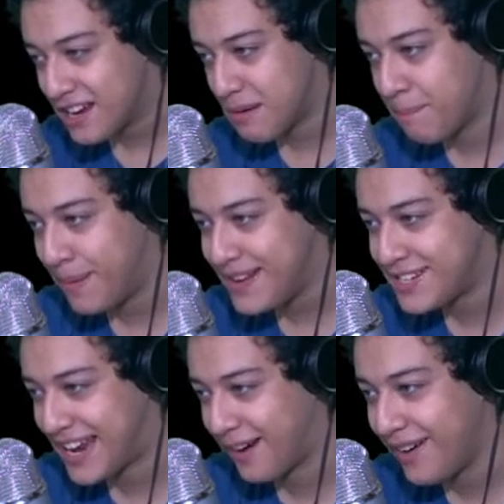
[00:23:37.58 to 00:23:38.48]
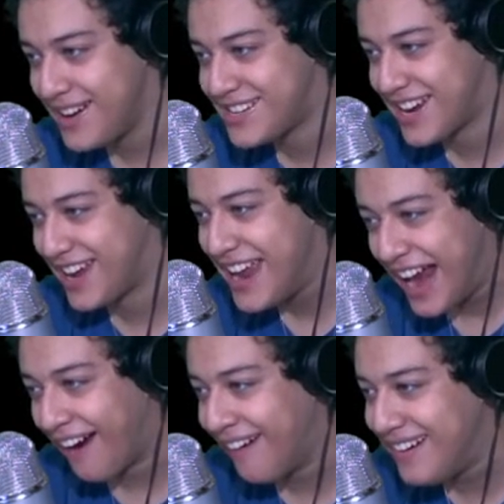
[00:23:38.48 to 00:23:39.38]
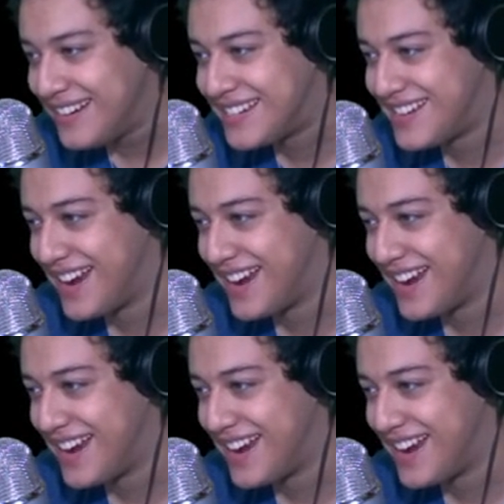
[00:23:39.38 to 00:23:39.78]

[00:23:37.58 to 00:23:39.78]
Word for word: my bitch now, aren't ya? Aren't